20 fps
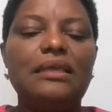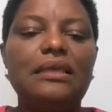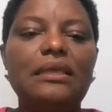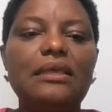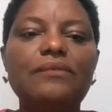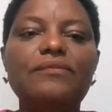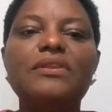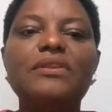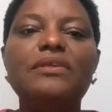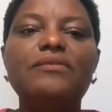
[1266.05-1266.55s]

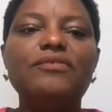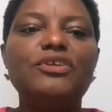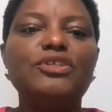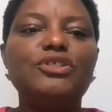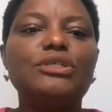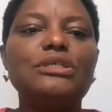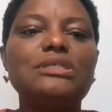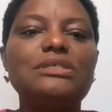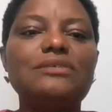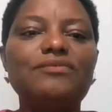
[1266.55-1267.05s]
Even if it's
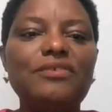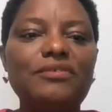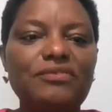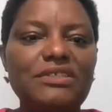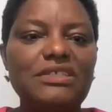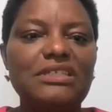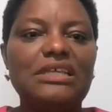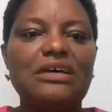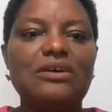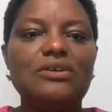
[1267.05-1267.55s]
just
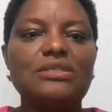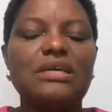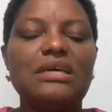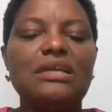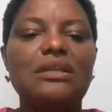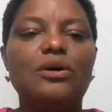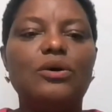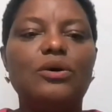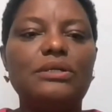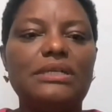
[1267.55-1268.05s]

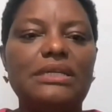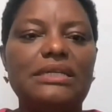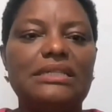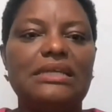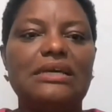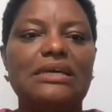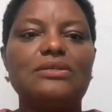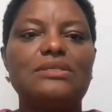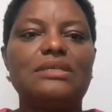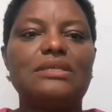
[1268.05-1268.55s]
50,000,
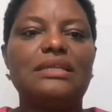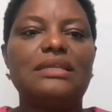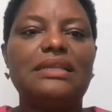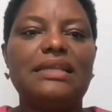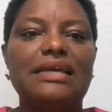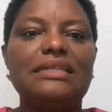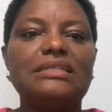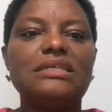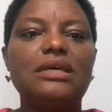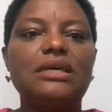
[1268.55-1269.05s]
100,000
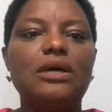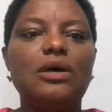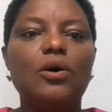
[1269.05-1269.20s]
that,